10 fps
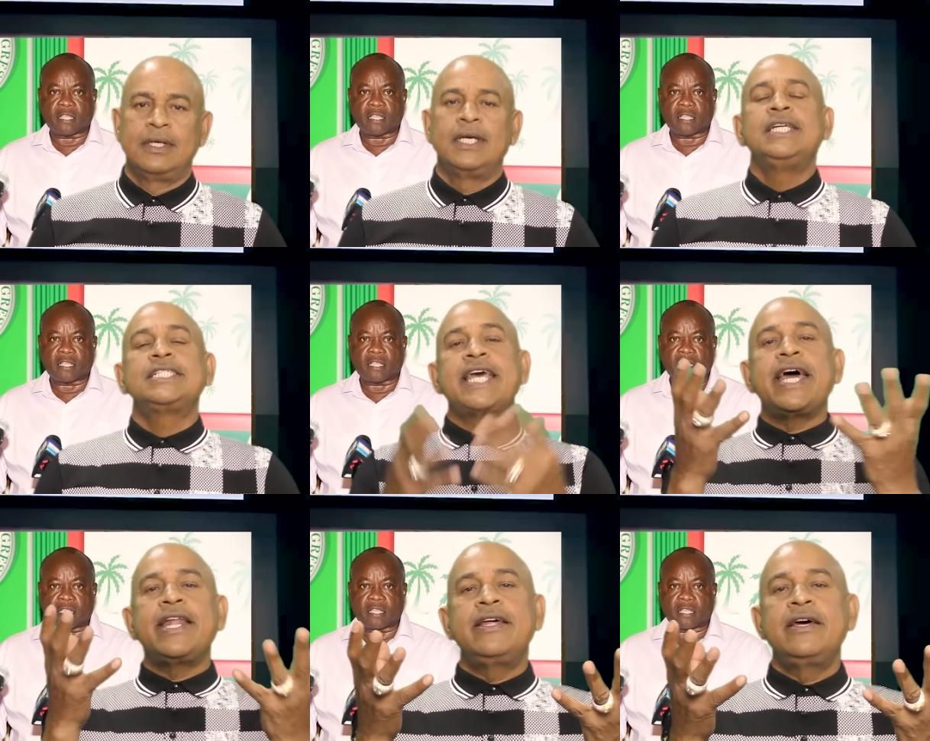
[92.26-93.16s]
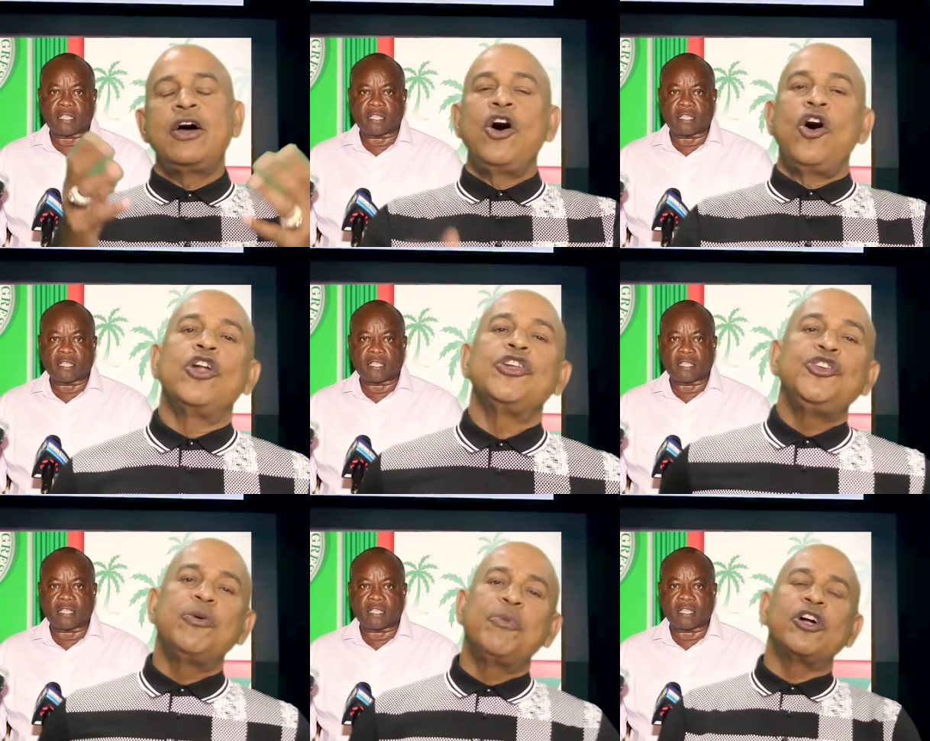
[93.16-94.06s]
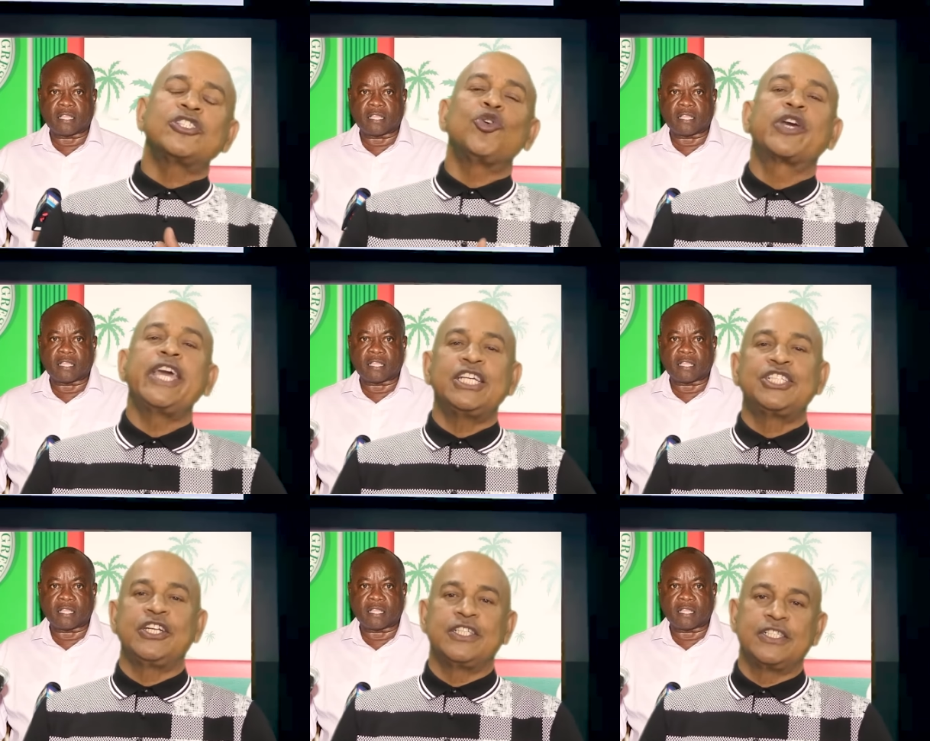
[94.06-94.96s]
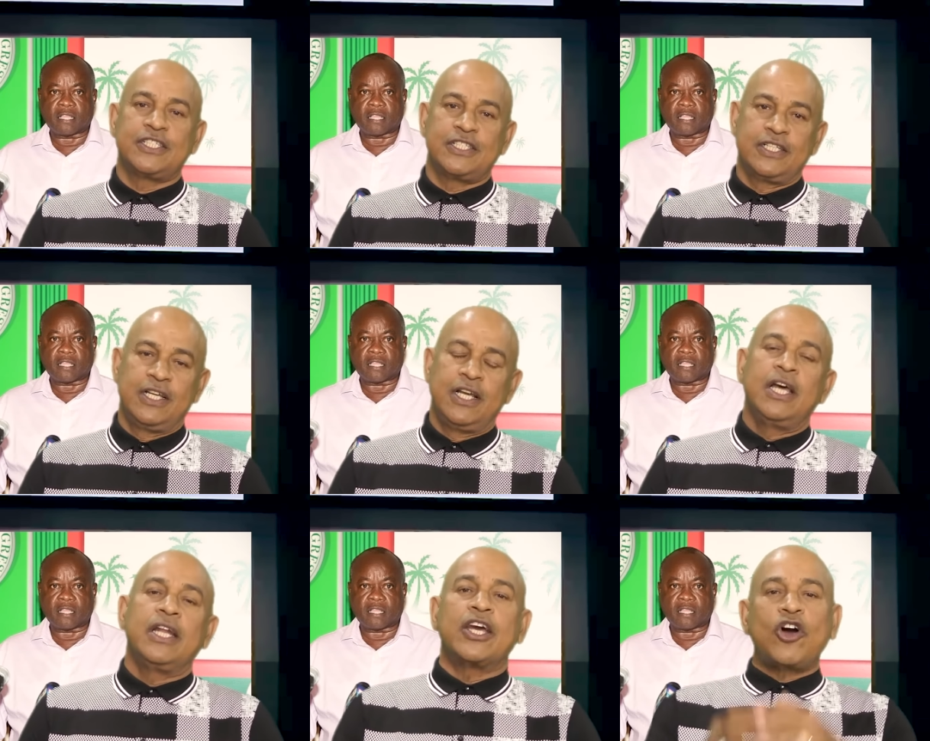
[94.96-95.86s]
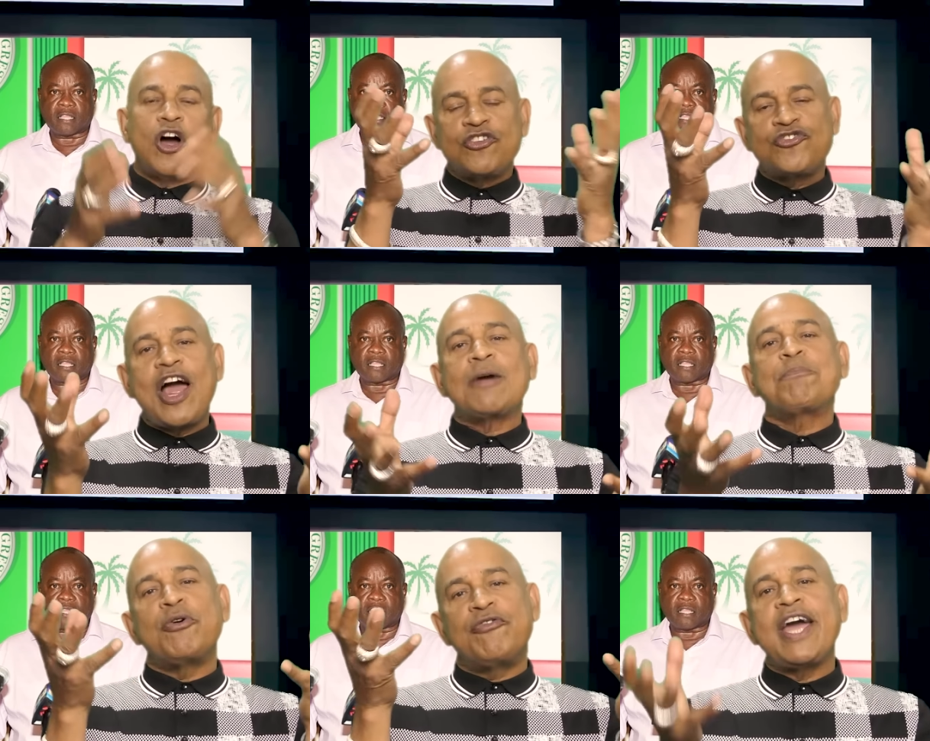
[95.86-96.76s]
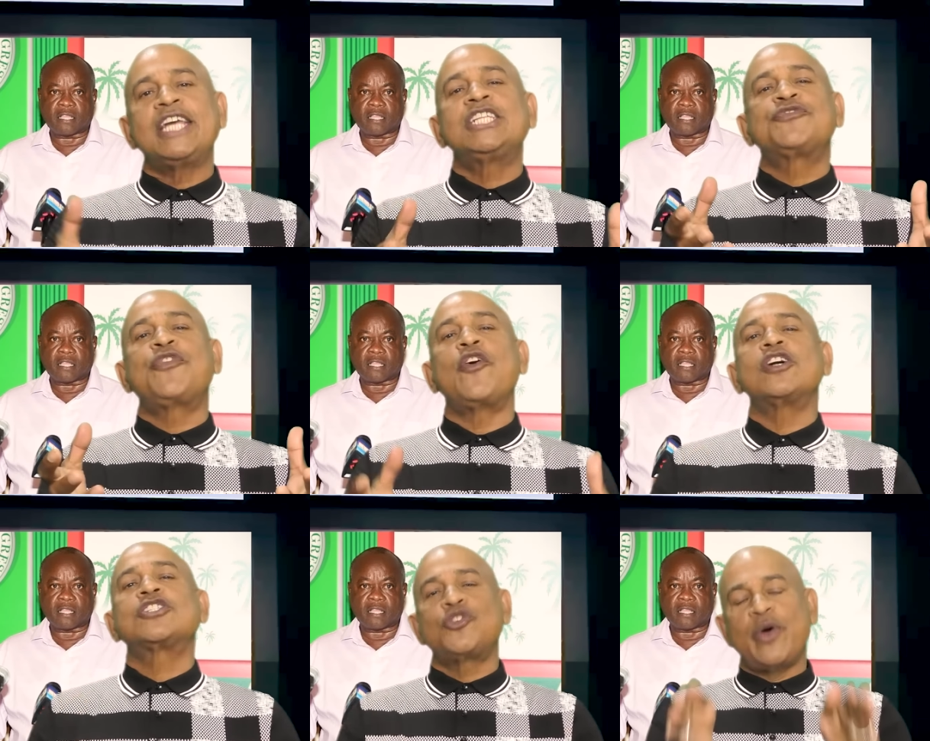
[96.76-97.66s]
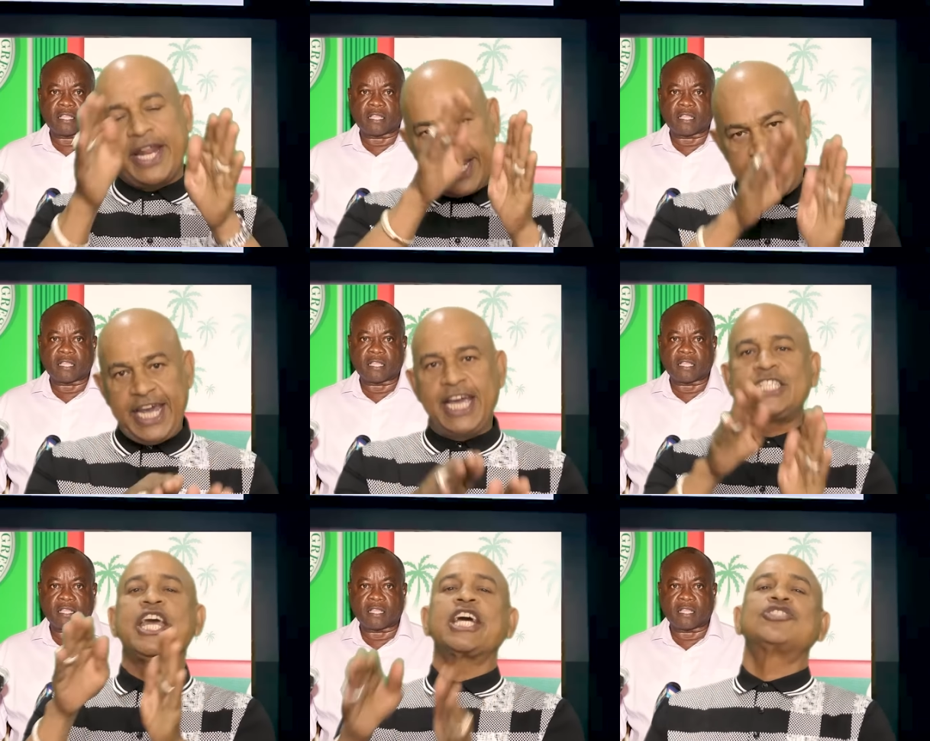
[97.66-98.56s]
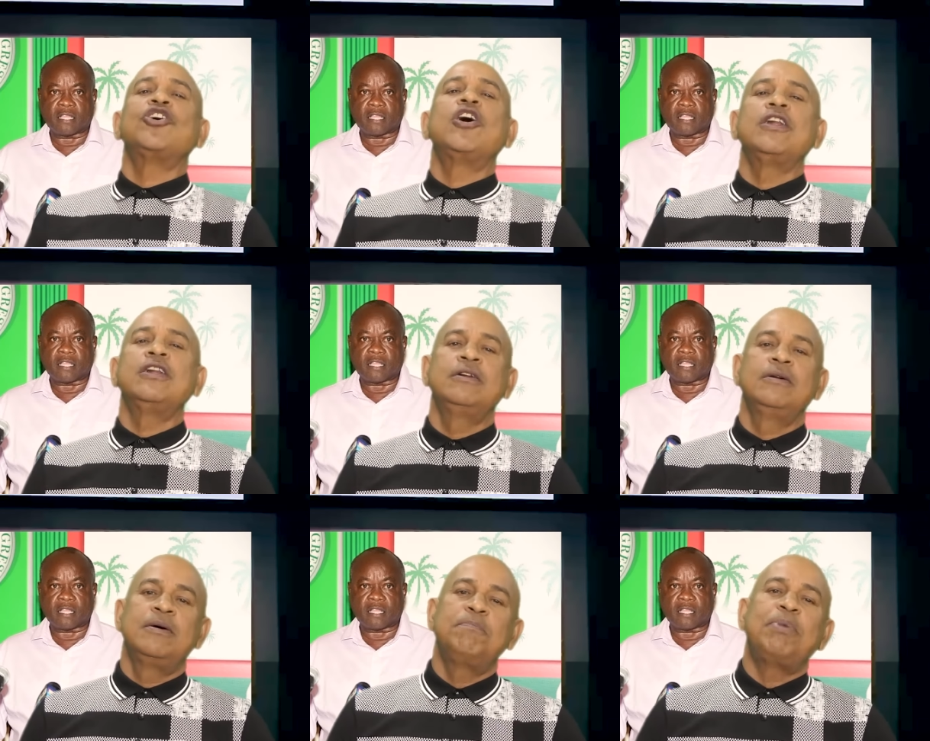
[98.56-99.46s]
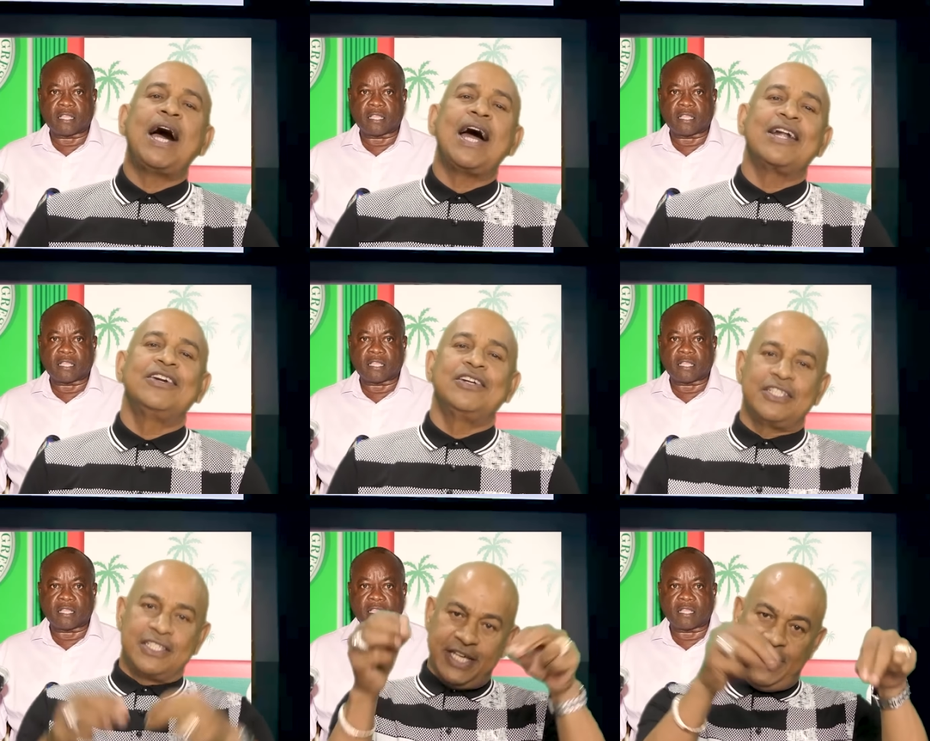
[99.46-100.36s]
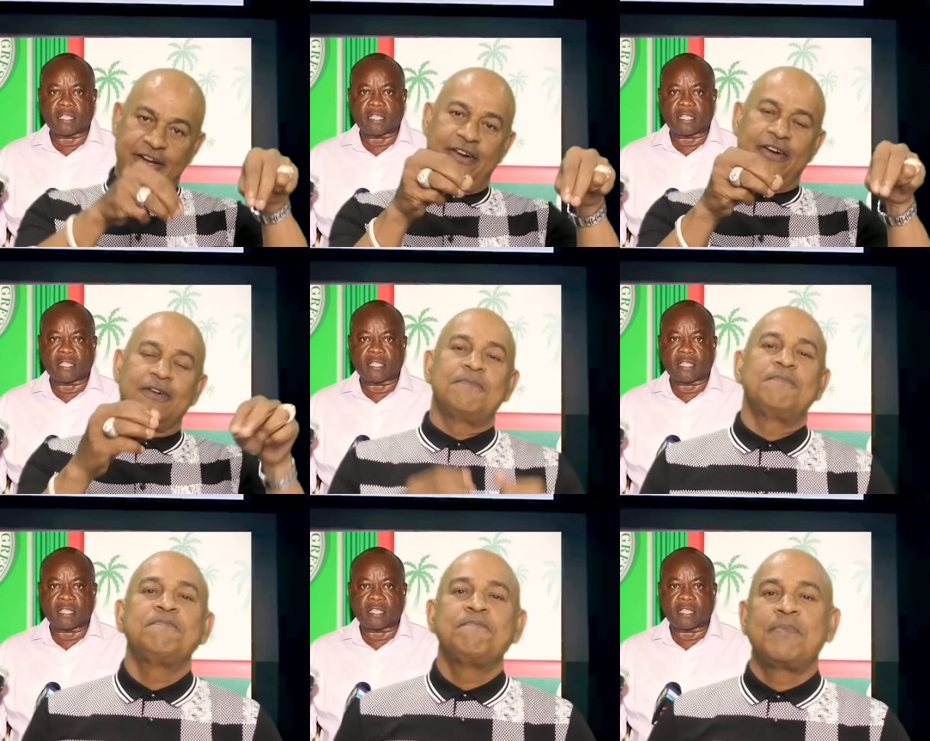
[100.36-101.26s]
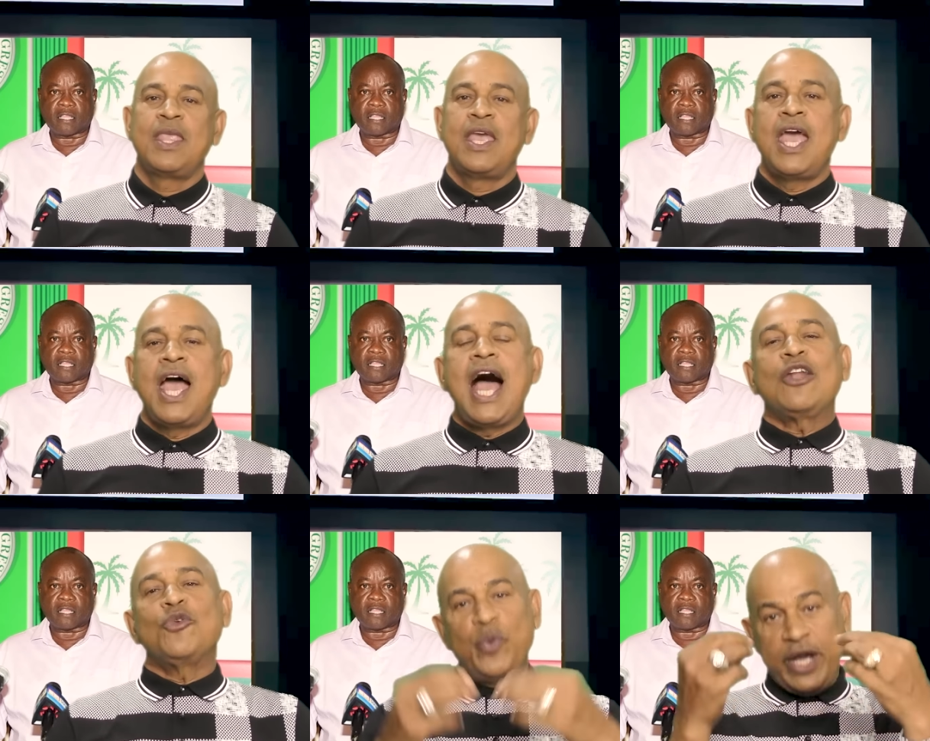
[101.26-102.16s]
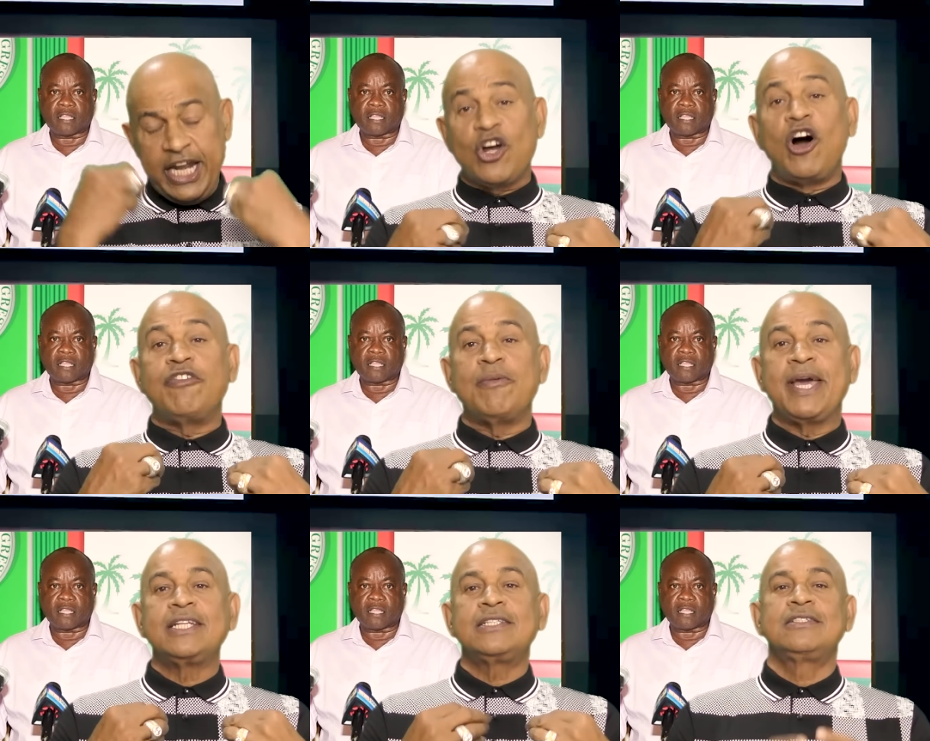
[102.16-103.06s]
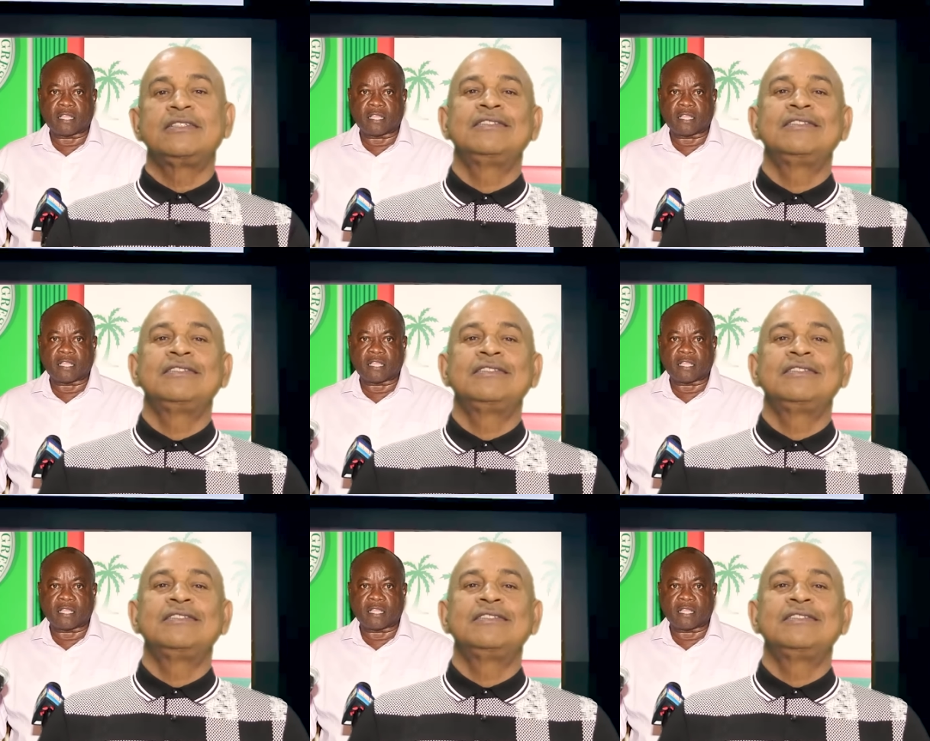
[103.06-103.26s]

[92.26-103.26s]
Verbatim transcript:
Speaker 1: He said on numerous occasions, the contract provides for us to engage Exxon partners here. And we in government